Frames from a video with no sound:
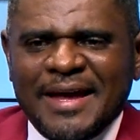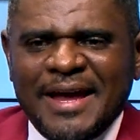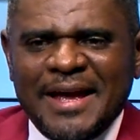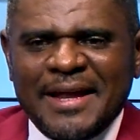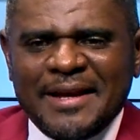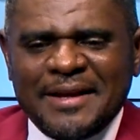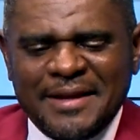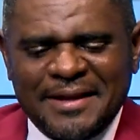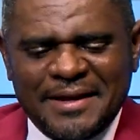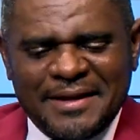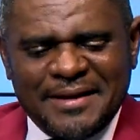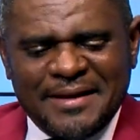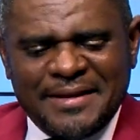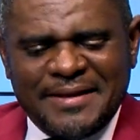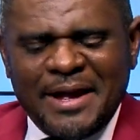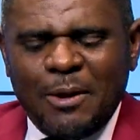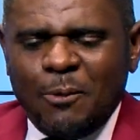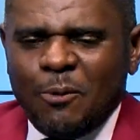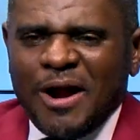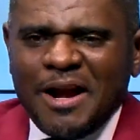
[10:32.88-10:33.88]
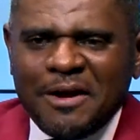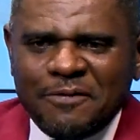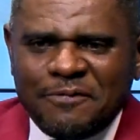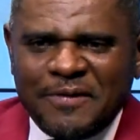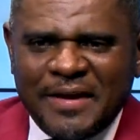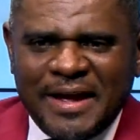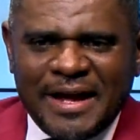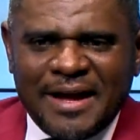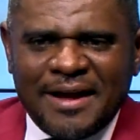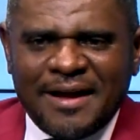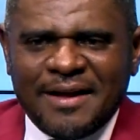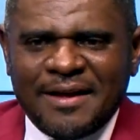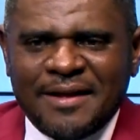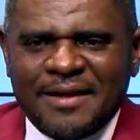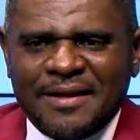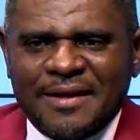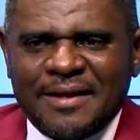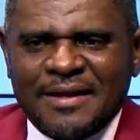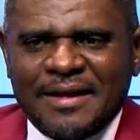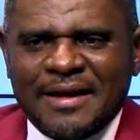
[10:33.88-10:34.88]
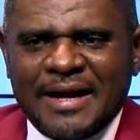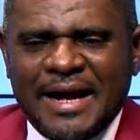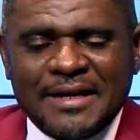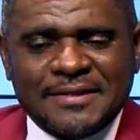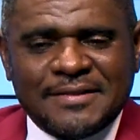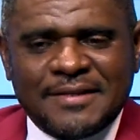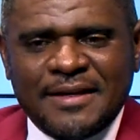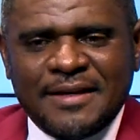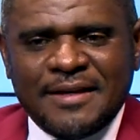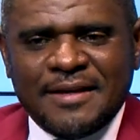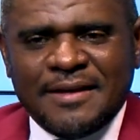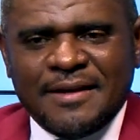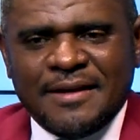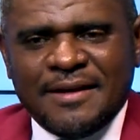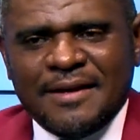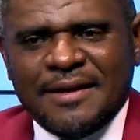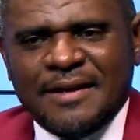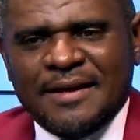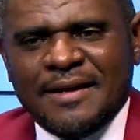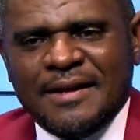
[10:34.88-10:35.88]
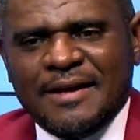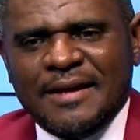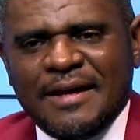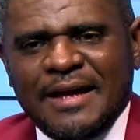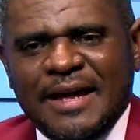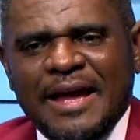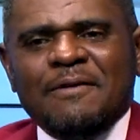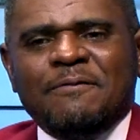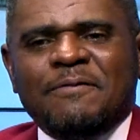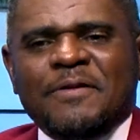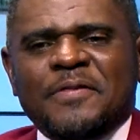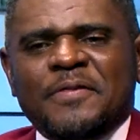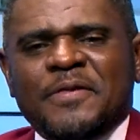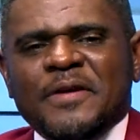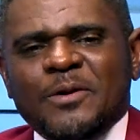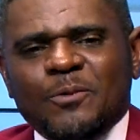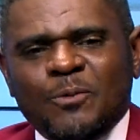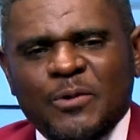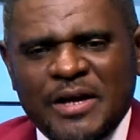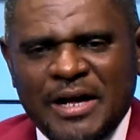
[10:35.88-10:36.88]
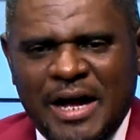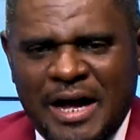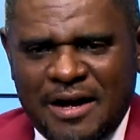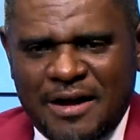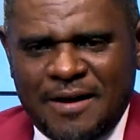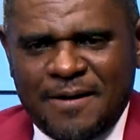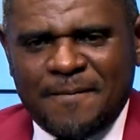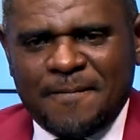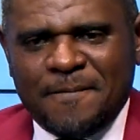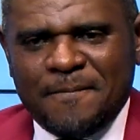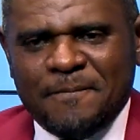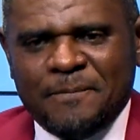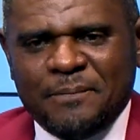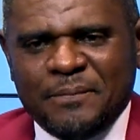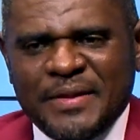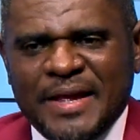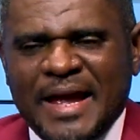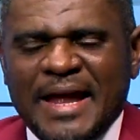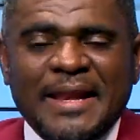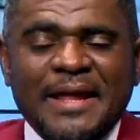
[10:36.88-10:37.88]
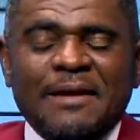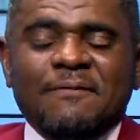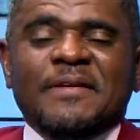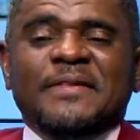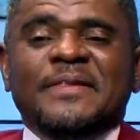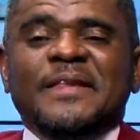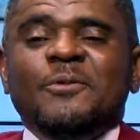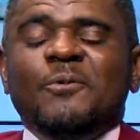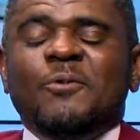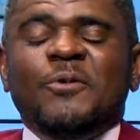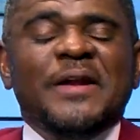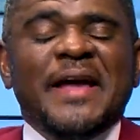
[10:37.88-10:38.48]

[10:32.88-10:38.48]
and their welfare, I say, everything we are and everything